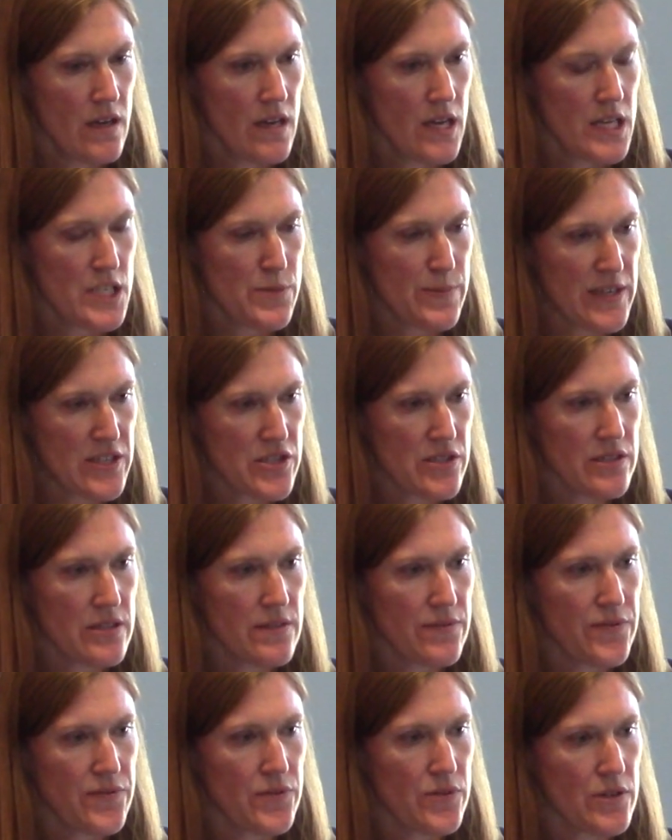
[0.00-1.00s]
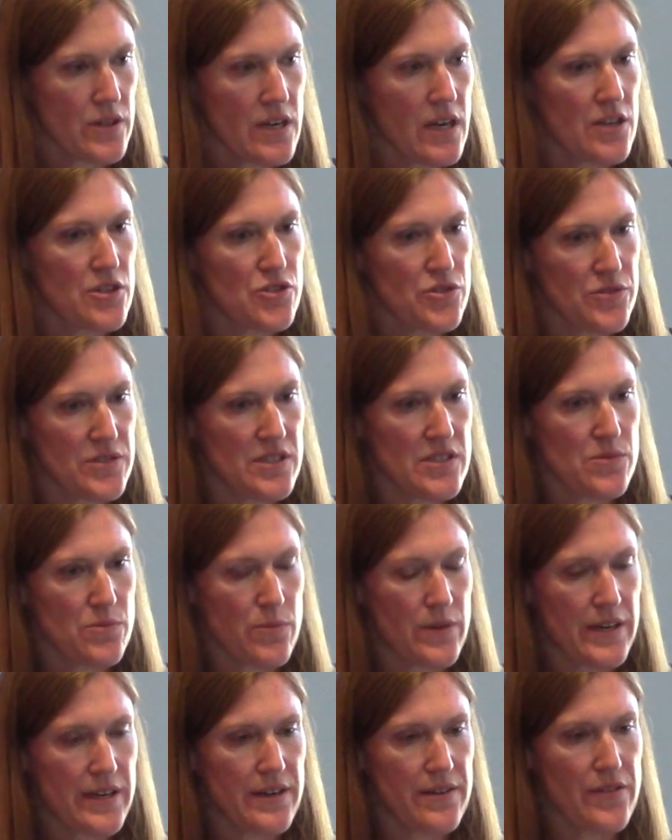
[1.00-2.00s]
especially for countries
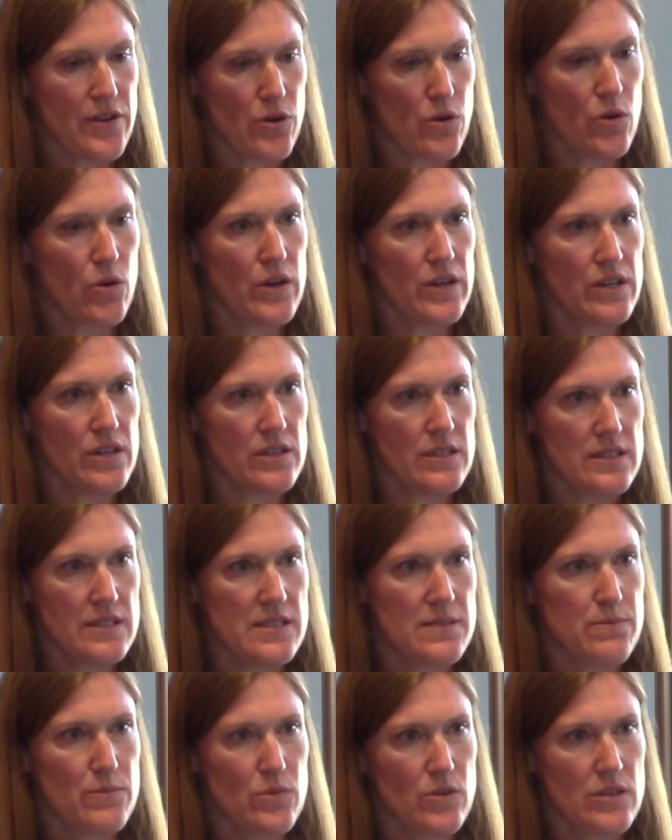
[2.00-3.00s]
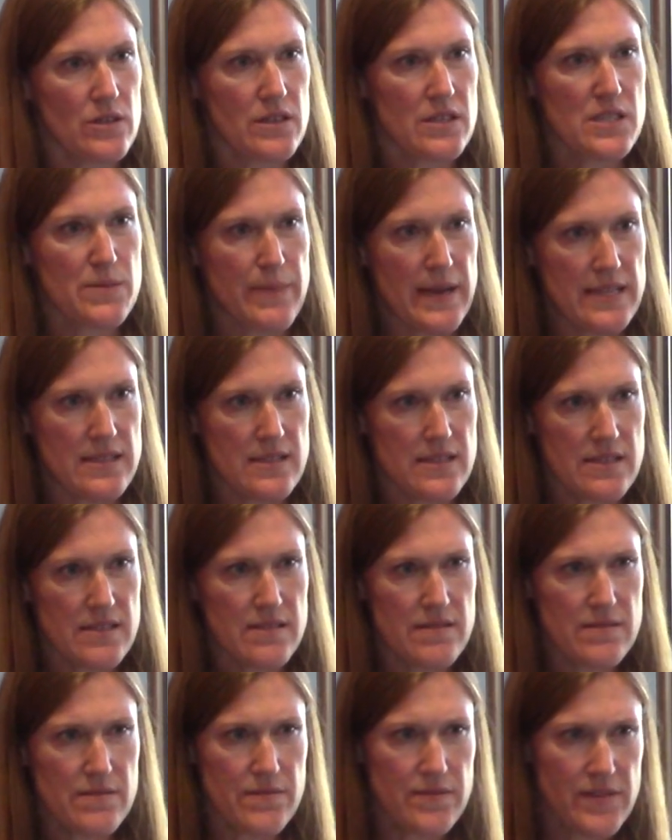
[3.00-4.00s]
where their oil is more
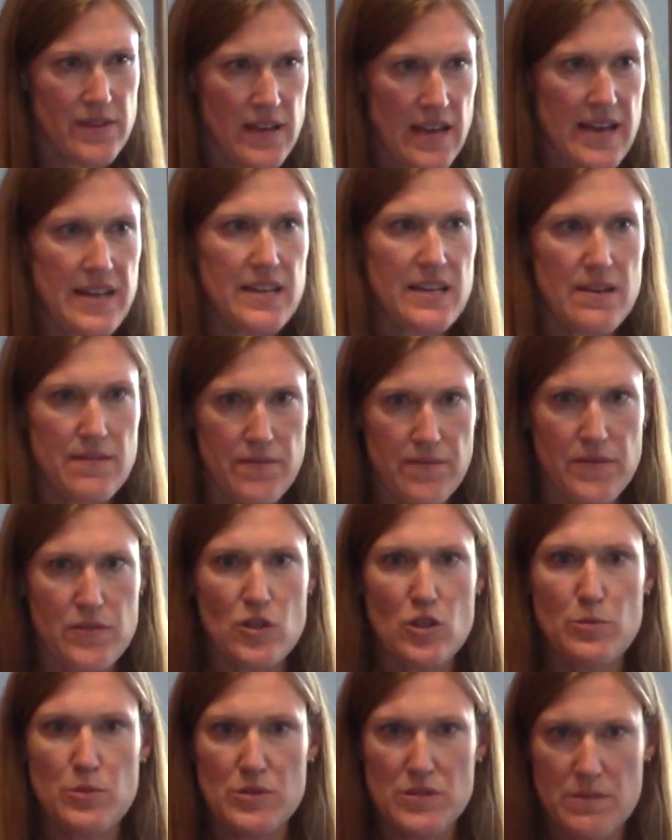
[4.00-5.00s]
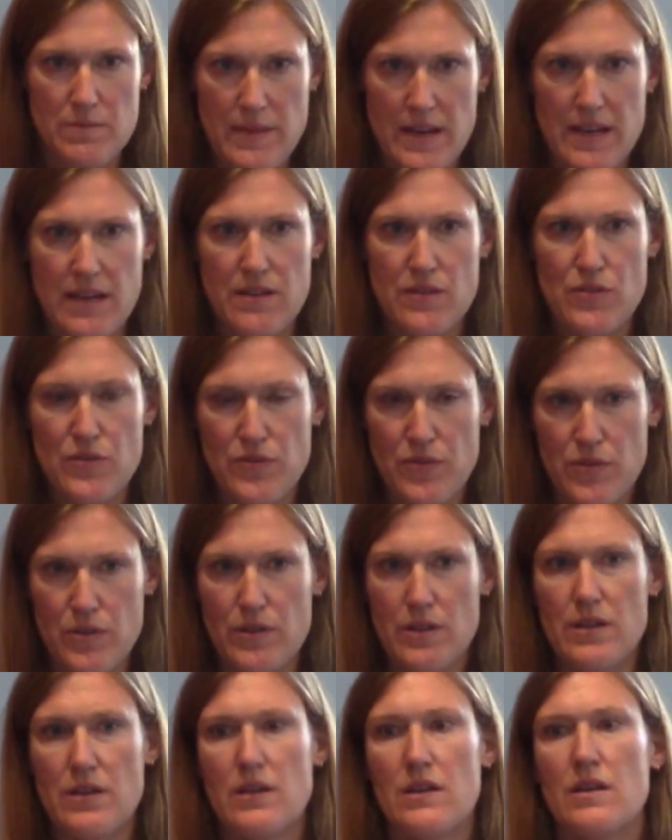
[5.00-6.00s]
expensive, and if global demand
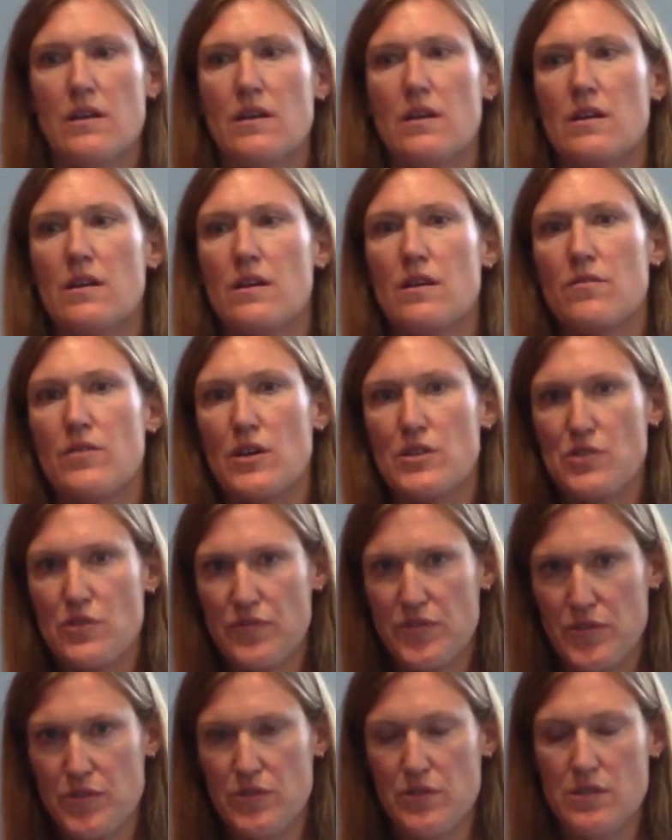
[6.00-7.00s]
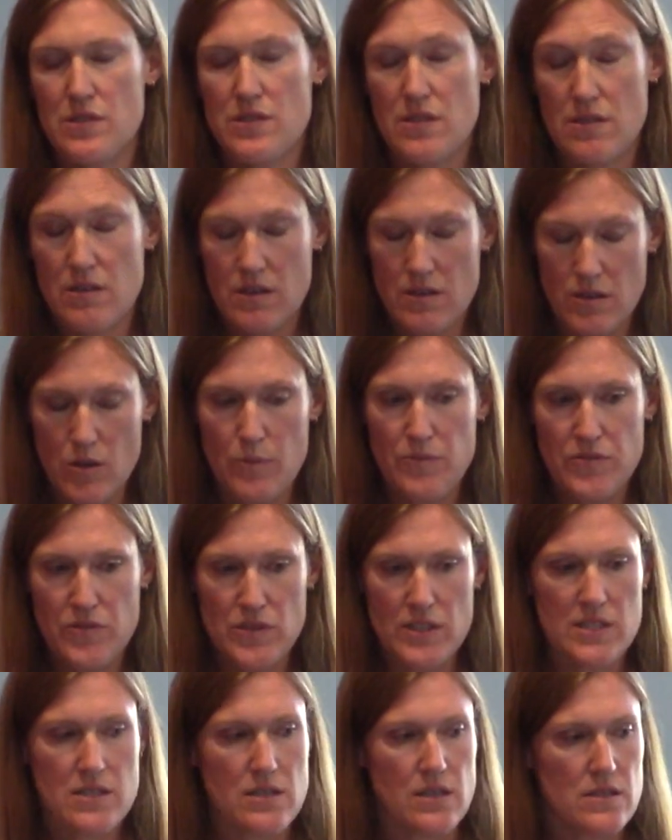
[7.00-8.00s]
for fossil fuels
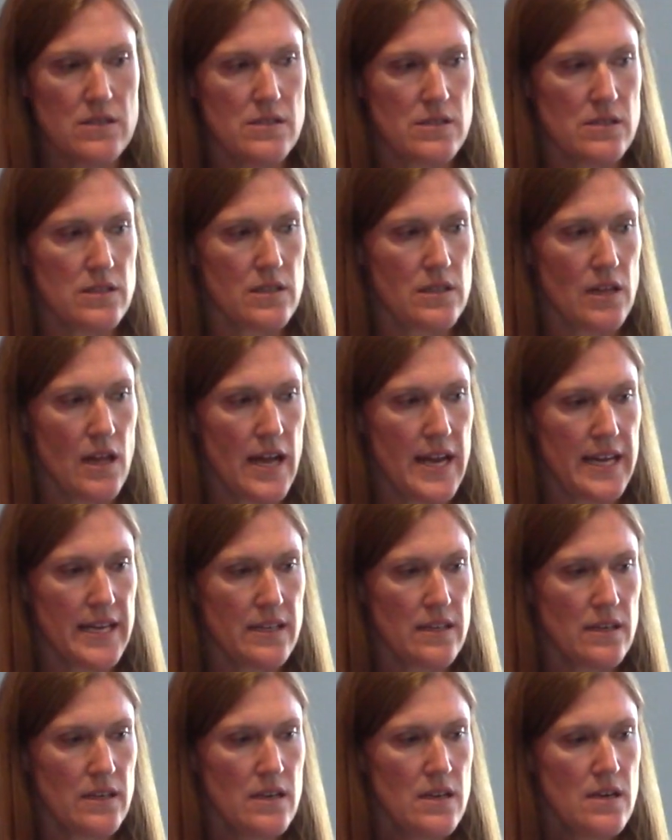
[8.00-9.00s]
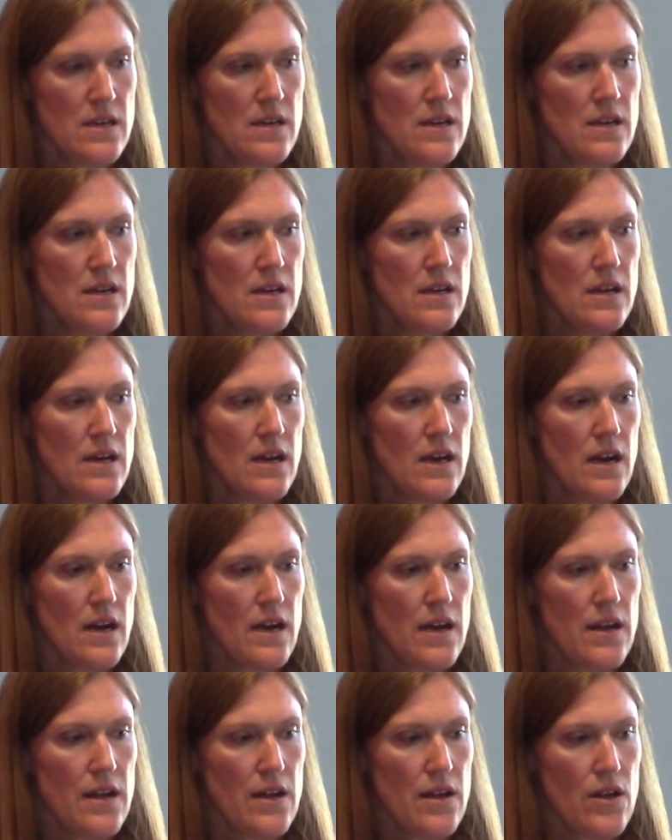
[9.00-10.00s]
hopefully starts to decline,
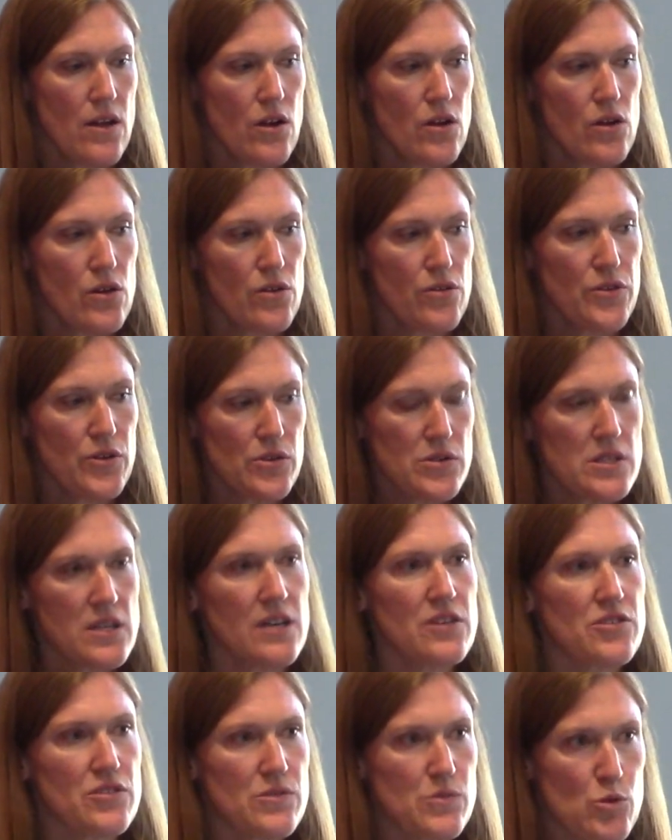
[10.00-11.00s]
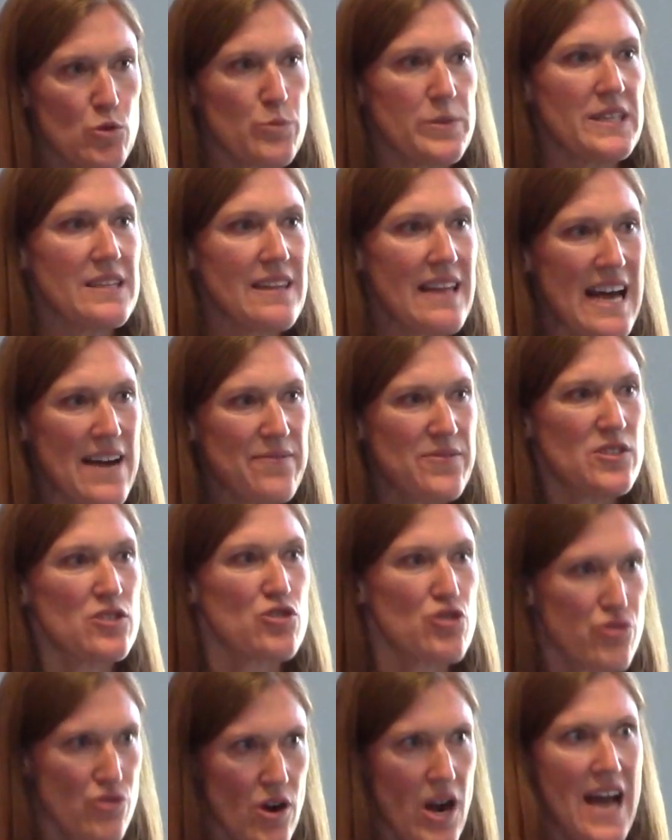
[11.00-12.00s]
those countries will be left
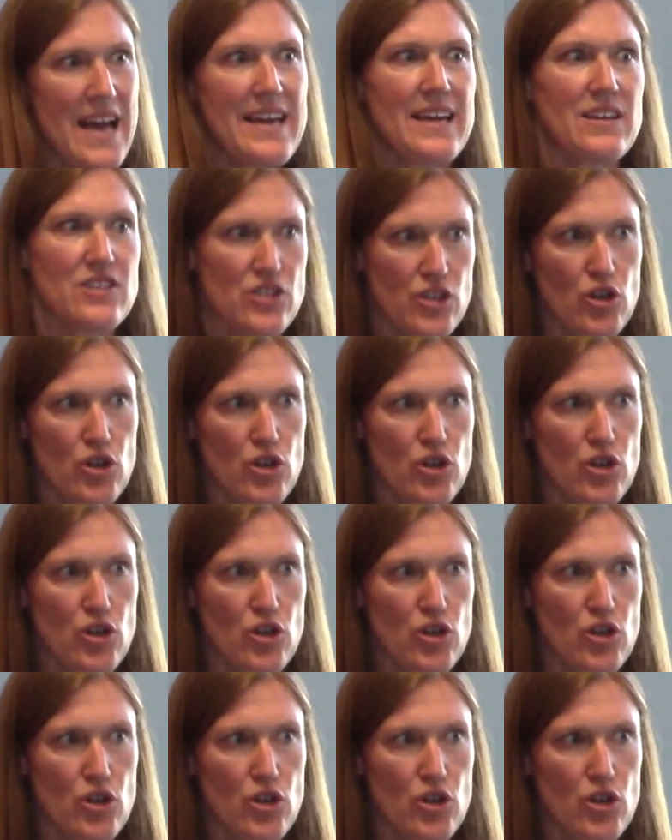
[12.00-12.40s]
trying to